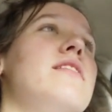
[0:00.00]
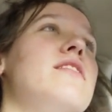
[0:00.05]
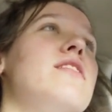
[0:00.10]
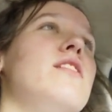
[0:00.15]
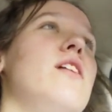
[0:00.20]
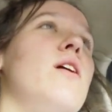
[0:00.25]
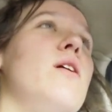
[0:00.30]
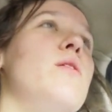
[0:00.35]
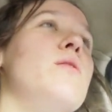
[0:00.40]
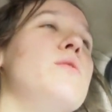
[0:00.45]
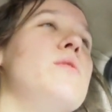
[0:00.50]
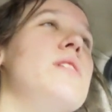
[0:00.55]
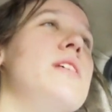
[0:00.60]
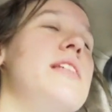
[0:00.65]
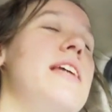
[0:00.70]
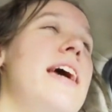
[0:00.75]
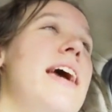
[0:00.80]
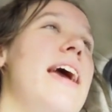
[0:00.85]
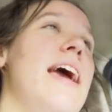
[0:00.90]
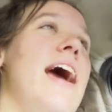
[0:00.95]
So
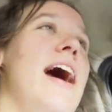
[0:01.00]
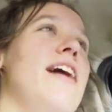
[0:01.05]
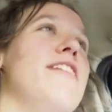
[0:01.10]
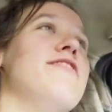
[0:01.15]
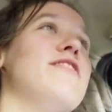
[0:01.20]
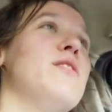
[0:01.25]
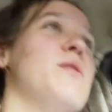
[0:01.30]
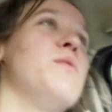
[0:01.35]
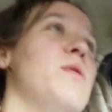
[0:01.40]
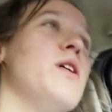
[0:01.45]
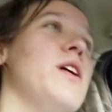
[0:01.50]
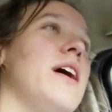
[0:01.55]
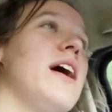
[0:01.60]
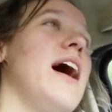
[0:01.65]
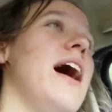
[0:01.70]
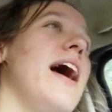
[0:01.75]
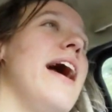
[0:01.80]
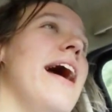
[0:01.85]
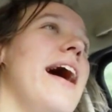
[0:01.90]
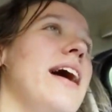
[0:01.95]
today after work
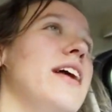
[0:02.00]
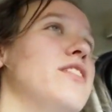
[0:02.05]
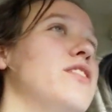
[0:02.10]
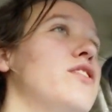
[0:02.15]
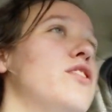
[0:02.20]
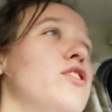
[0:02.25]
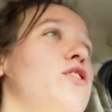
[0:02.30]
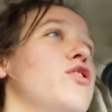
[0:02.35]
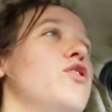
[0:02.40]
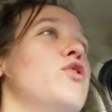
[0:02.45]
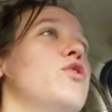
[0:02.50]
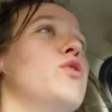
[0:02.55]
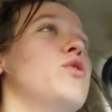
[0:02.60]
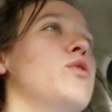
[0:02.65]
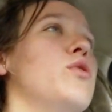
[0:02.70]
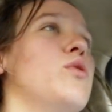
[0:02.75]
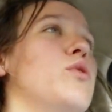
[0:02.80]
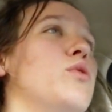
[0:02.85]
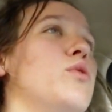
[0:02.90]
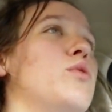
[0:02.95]
I had to,
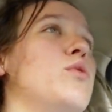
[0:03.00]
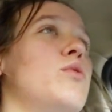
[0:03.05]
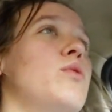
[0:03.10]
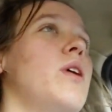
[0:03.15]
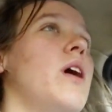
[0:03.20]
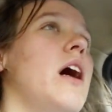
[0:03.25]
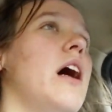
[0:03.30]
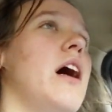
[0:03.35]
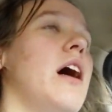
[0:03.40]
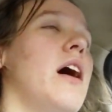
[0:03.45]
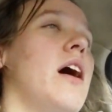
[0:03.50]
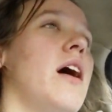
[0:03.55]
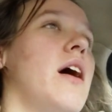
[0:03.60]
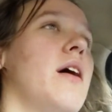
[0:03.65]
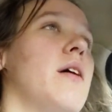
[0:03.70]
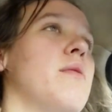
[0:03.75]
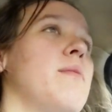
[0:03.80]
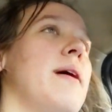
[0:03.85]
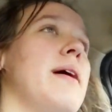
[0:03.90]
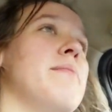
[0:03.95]

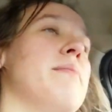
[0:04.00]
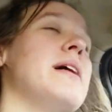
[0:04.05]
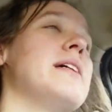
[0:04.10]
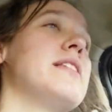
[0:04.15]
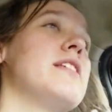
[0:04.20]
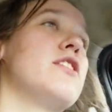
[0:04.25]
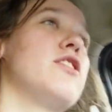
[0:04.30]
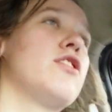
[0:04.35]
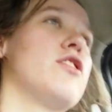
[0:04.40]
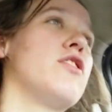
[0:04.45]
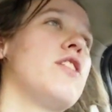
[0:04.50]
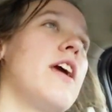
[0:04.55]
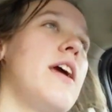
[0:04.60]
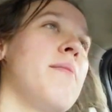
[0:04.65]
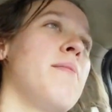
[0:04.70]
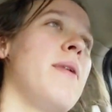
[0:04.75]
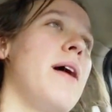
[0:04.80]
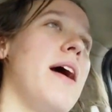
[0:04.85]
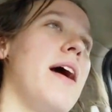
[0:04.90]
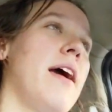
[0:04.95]
my sister
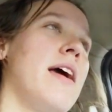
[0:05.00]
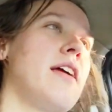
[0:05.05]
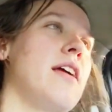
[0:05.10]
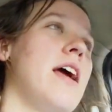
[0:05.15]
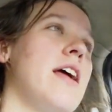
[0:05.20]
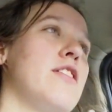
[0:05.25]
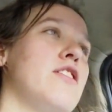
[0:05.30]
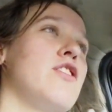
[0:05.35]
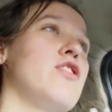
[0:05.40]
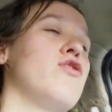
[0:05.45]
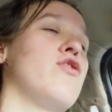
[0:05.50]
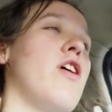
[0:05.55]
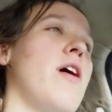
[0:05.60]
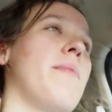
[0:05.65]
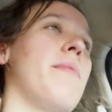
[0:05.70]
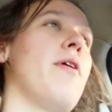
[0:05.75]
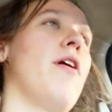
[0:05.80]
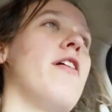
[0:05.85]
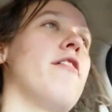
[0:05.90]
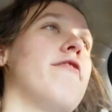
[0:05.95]
came by to
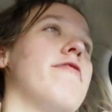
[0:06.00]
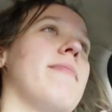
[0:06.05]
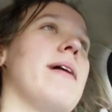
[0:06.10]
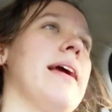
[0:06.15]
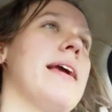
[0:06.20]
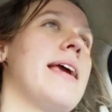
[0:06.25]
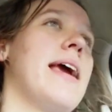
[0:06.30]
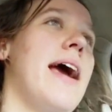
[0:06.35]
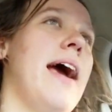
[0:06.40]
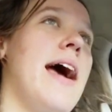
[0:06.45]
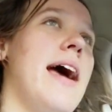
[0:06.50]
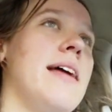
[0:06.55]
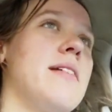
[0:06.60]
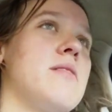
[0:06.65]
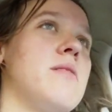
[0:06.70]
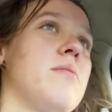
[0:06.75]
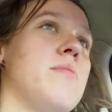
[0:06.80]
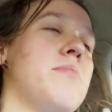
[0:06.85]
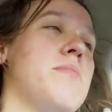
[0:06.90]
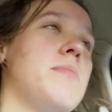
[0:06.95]
drop off my cat
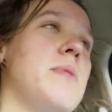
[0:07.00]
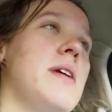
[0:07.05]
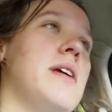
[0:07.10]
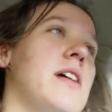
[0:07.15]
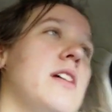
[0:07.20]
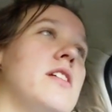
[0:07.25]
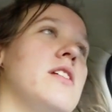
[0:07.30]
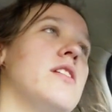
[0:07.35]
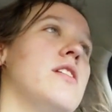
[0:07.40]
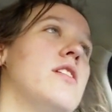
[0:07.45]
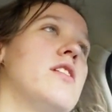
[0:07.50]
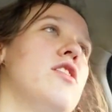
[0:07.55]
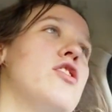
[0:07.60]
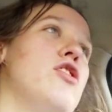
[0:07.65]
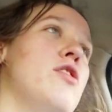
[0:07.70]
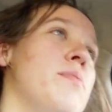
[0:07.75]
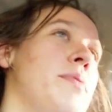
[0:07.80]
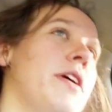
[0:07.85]
because she